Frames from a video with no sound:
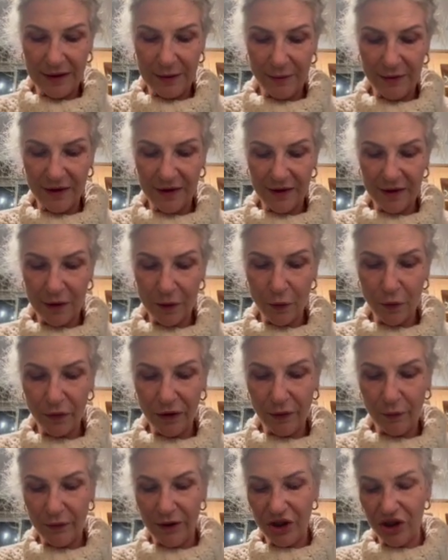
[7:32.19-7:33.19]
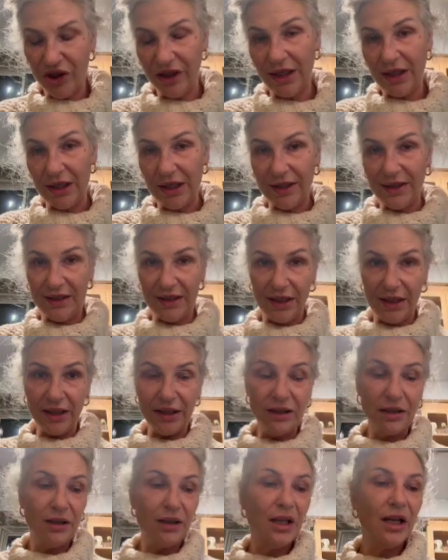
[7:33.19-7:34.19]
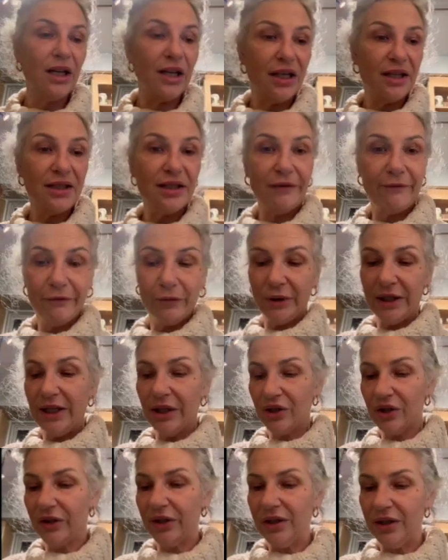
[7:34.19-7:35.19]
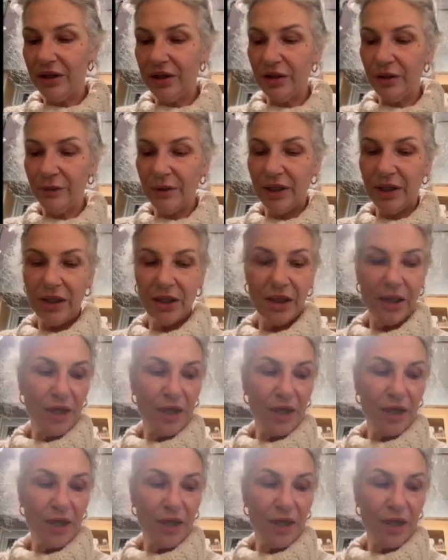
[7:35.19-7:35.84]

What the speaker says: because the only way shit gets done is if we're actually doing it.